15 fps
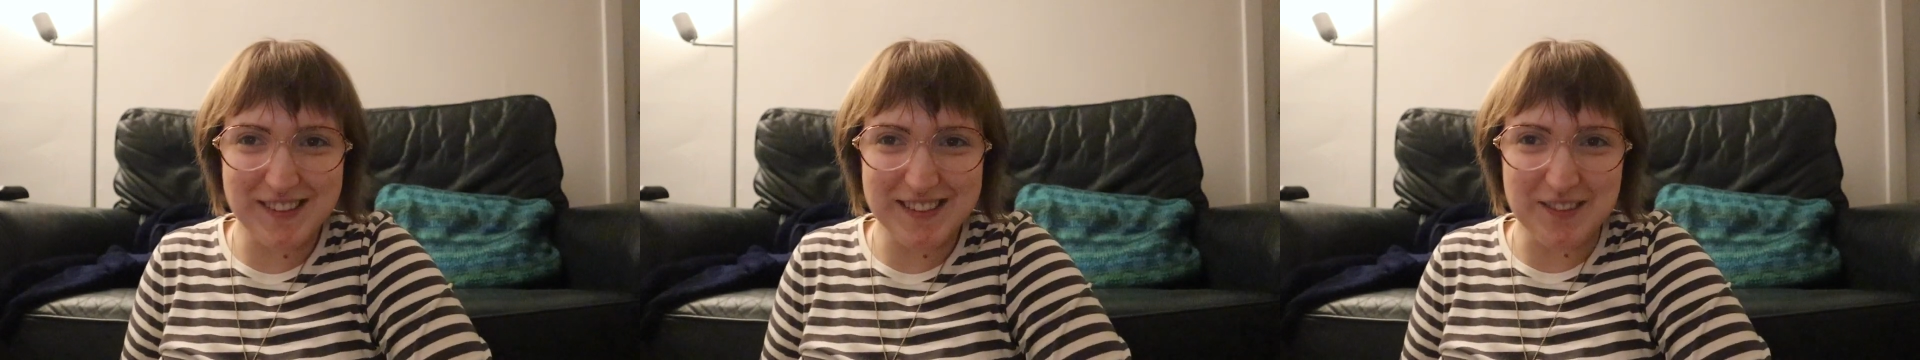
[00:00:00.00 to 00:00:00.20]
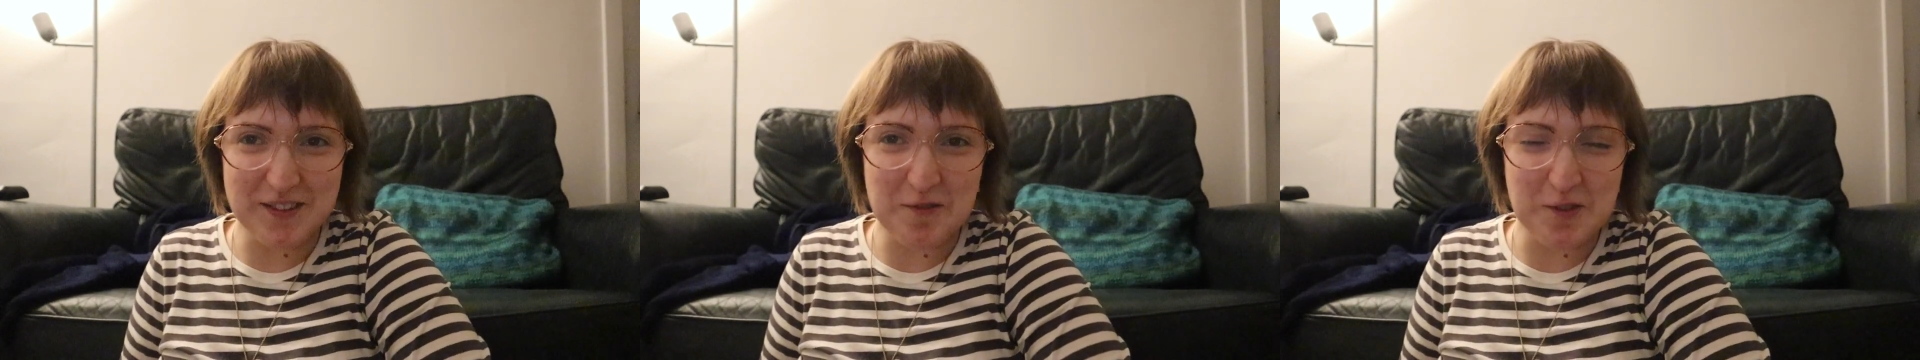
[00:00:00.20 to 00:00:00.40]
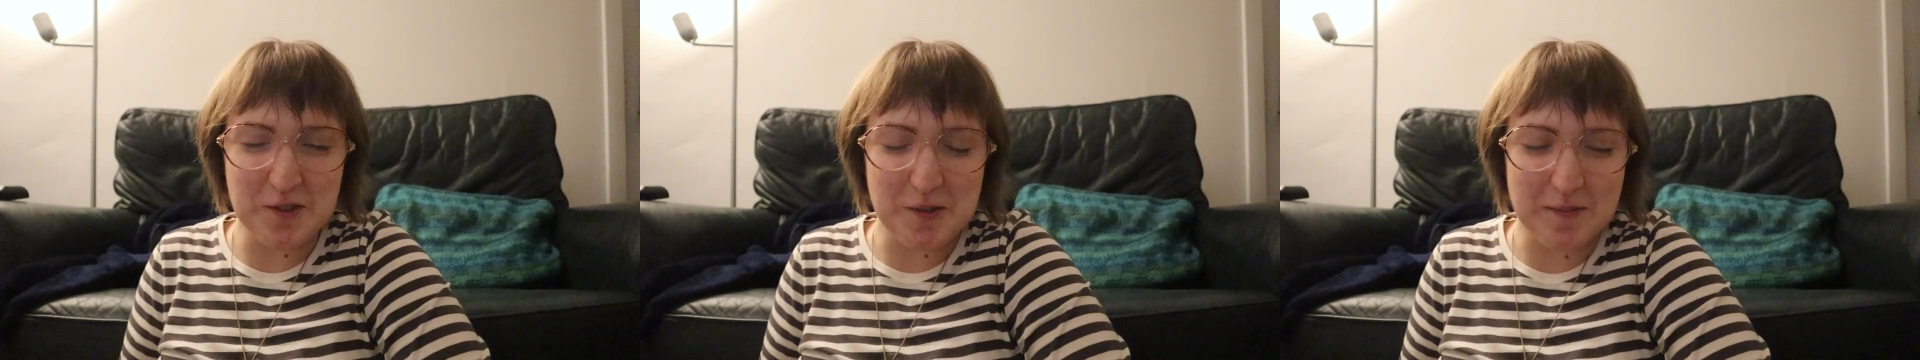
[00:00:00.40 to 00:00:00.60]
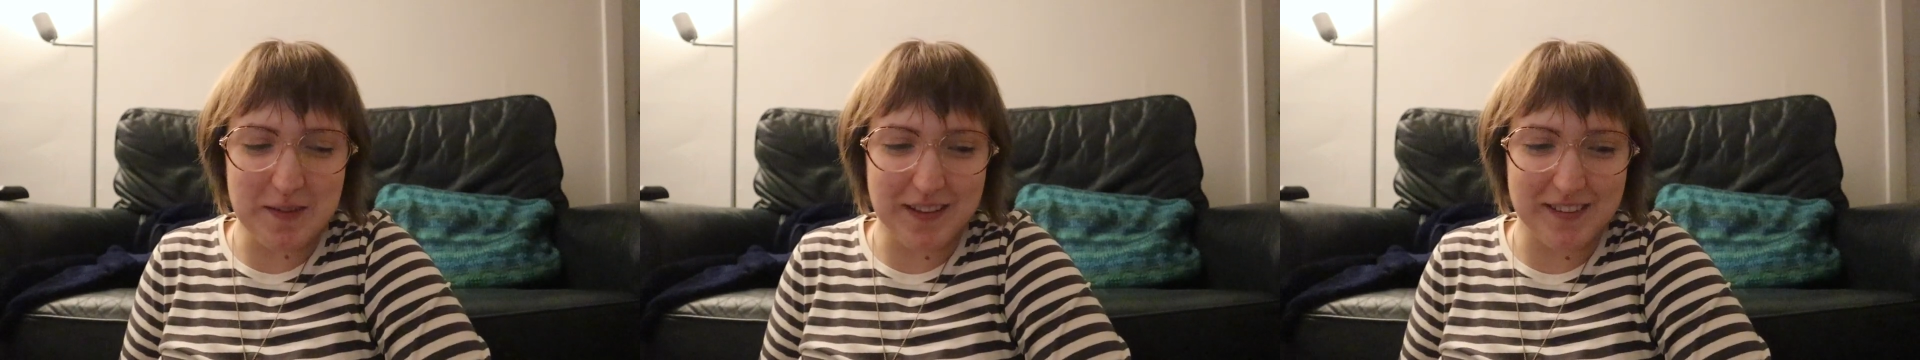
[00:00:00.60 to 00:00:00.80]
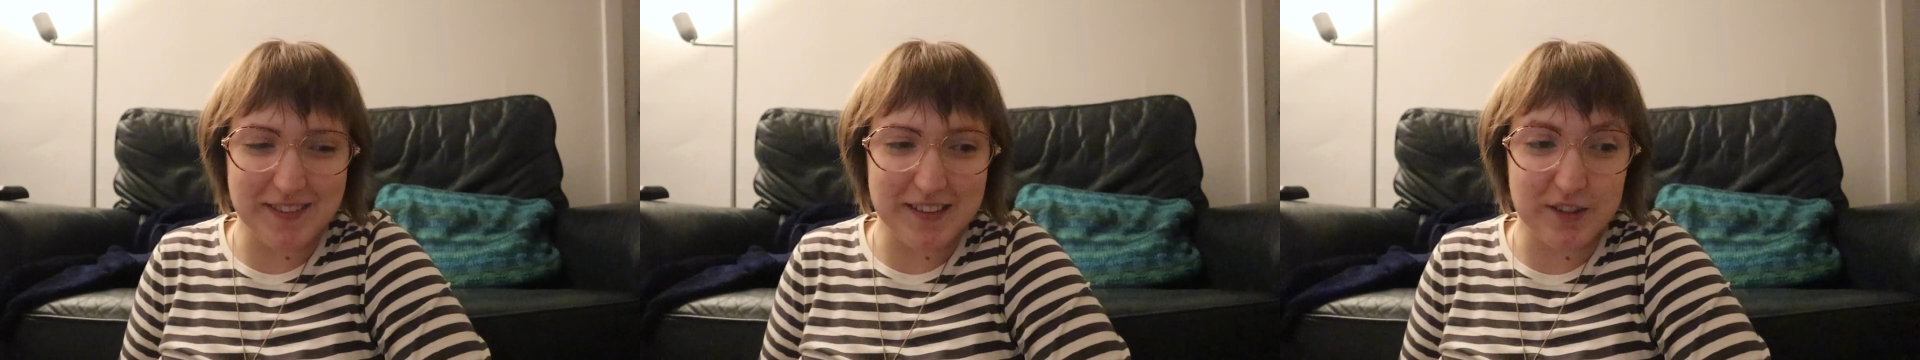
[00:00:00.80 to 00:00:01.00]
seemed the most
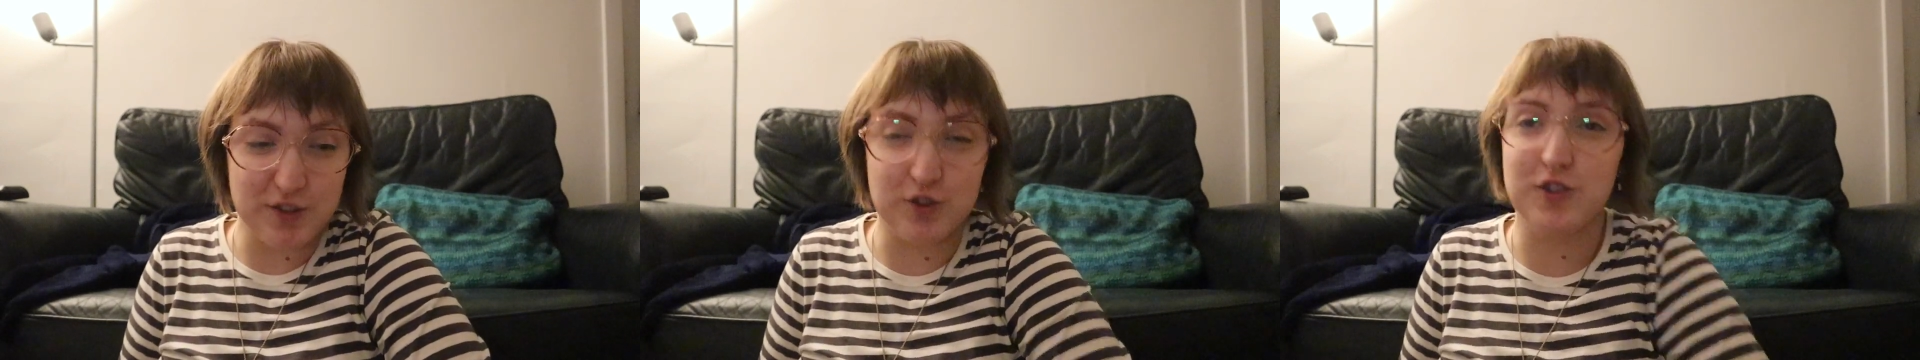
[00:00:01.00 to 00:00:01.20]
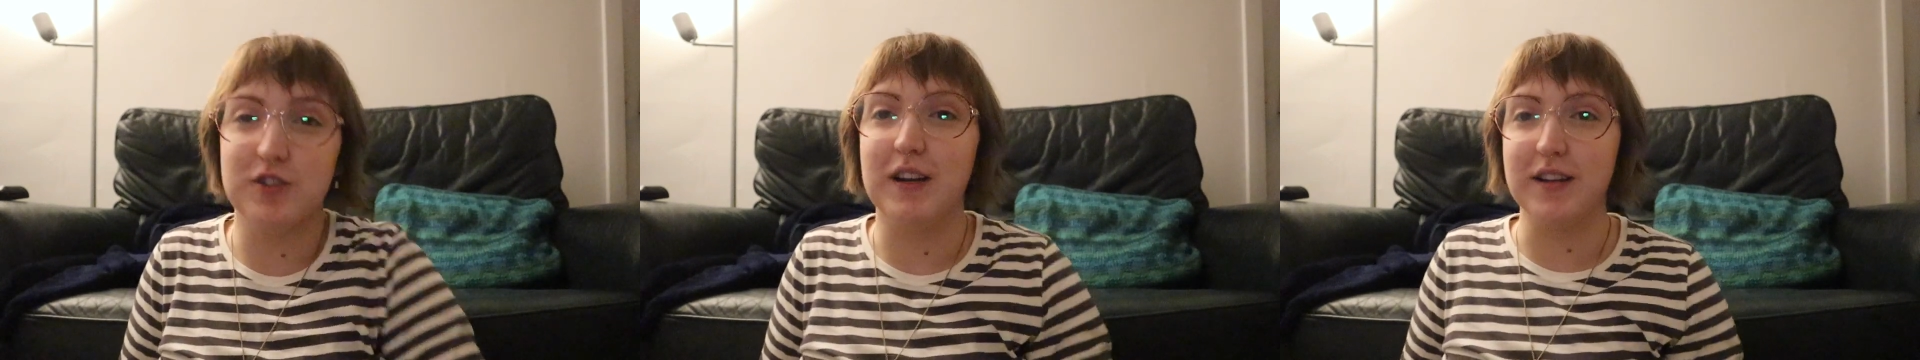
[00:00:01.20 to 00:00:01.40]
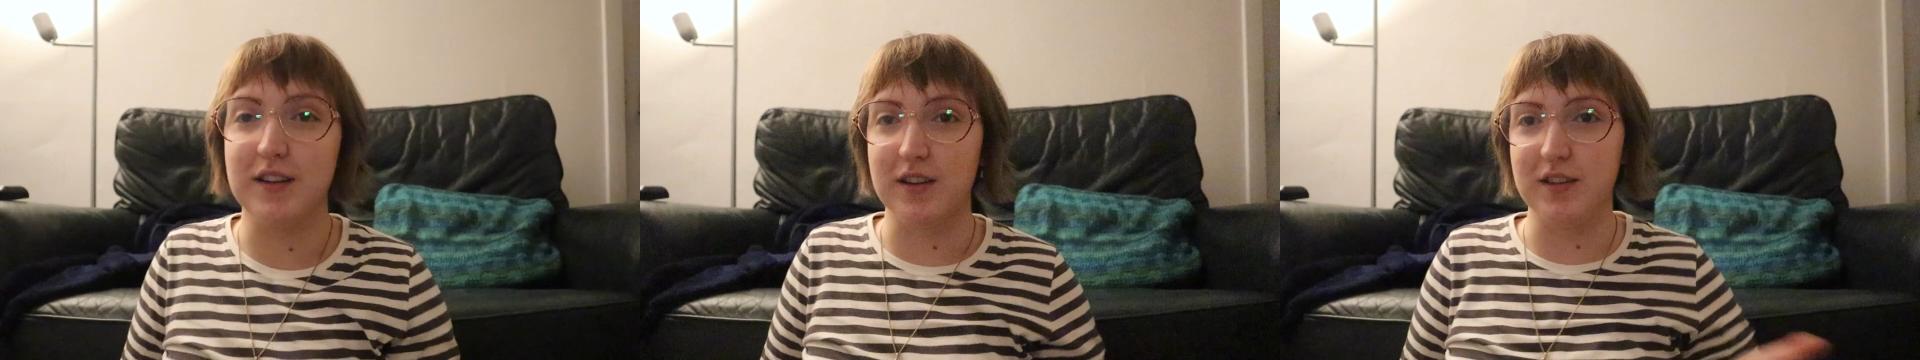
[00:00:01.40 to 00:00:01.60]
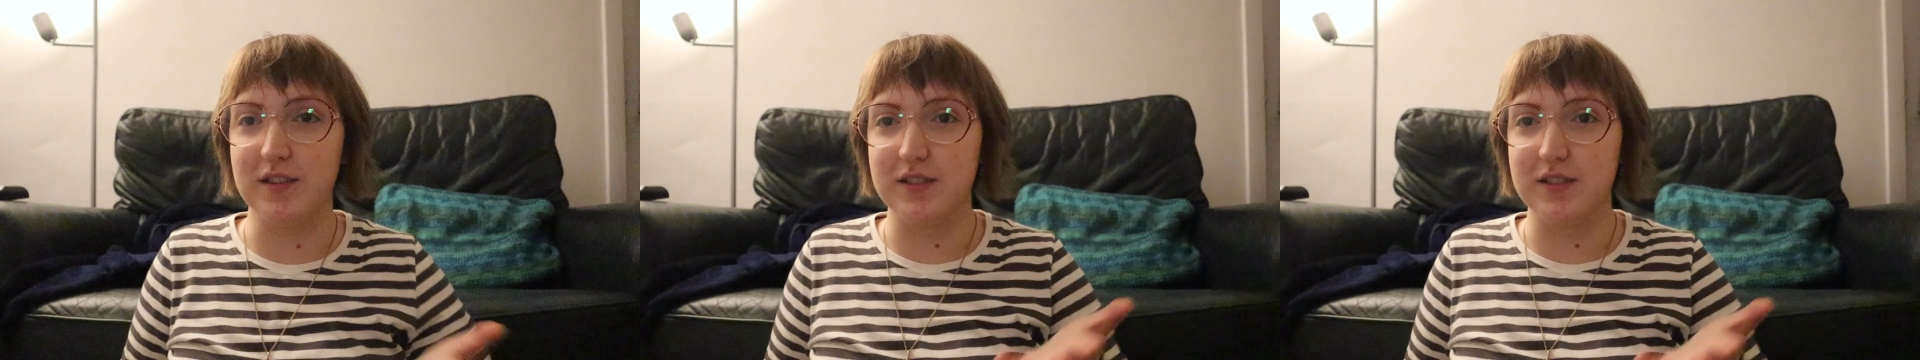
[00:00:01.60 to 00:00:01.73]
appealing thing to do right now,